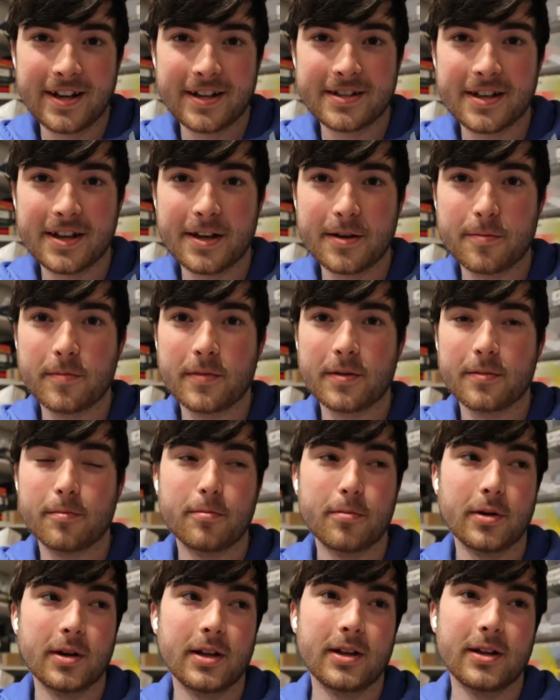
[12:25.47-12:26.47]
exam,
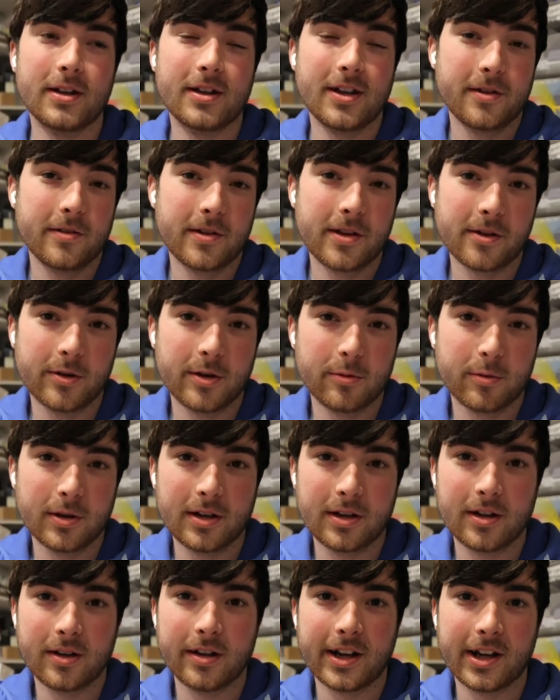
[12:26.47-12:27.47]
but everything went well.